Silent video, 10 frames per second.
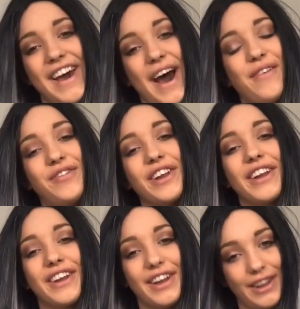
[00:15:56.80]
I'm
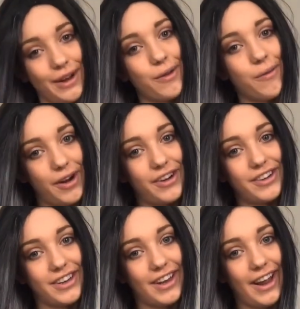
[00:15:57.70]
feeling a little weird
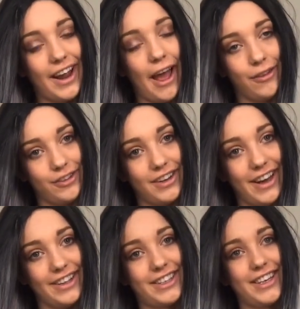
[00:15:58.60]
today, as you
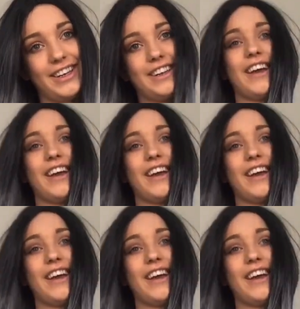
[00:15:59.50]
guys can